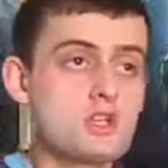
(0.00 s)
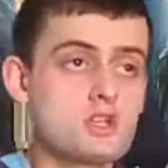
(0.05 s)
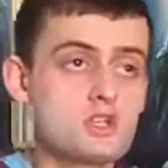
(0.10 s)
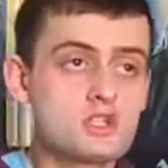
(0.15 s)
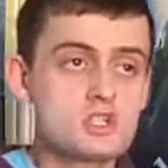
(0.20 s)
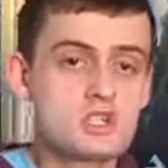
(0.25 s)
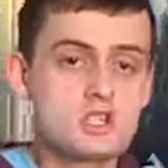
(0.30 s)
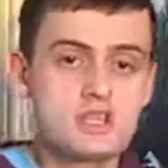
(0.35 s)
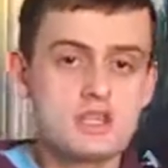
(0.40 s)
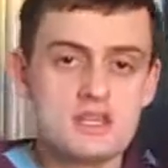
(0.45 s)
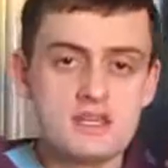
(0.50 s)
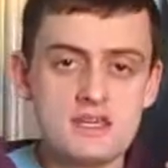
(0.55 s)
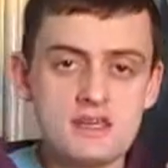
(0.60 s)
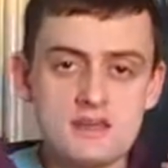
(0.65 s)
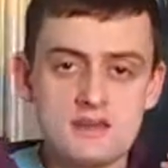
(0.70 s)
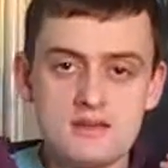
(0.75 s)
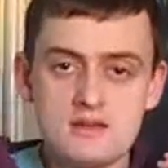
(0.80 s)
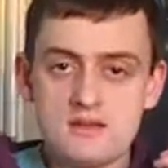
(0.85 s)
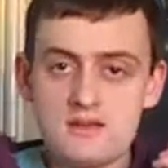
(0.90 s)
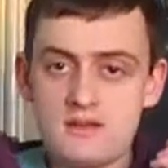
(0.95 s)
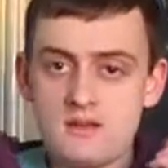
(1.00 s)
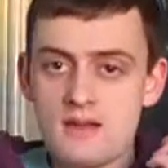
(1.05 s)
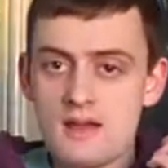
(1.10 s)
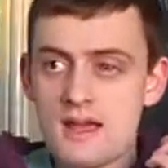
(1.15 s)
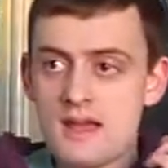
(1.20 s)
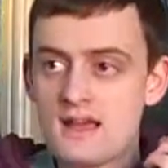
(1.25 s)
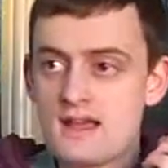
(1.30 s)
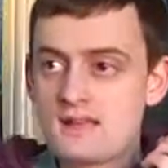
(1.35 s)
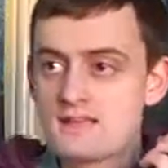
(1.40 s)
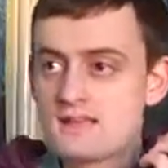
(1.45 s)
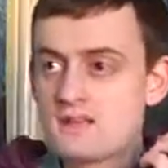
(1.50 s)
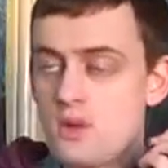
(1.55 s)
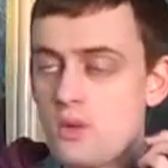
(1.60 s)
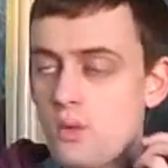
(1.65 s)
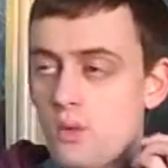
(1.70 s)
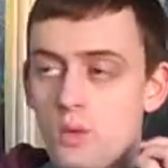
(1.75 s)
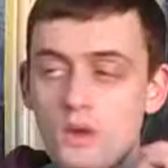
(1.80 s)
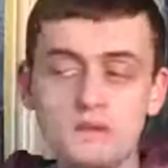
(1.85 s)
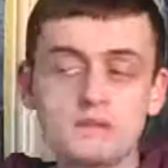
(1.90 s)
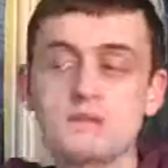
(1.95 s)
She has
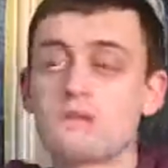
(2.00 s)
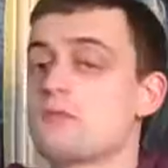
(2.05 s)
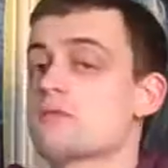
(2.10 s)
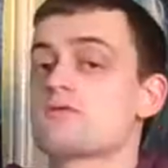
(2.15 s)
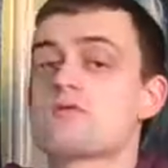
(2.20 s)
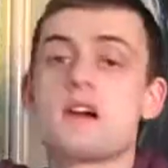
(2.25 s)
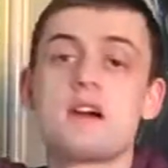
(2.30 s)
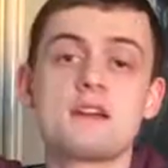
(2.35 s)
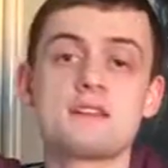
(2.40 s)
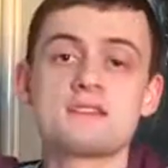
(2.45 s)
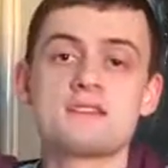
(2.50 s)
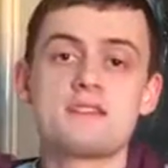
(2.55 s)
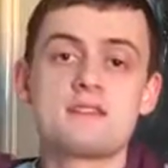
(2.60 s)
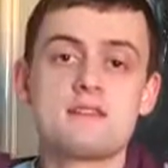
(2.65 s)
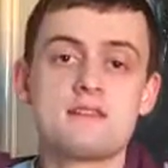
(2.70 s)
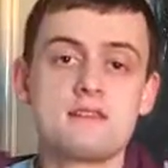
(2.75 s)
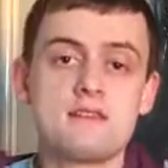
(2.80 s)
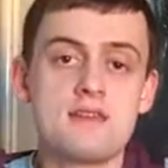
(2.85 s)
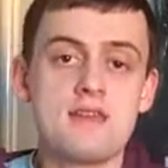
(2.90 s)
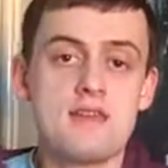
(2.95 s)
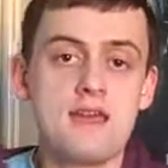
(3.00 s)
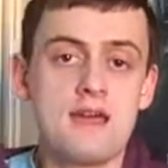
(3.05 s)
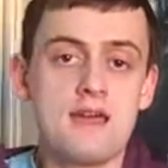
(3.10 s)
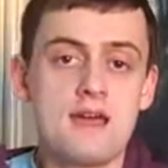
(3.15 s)
wonderful writing,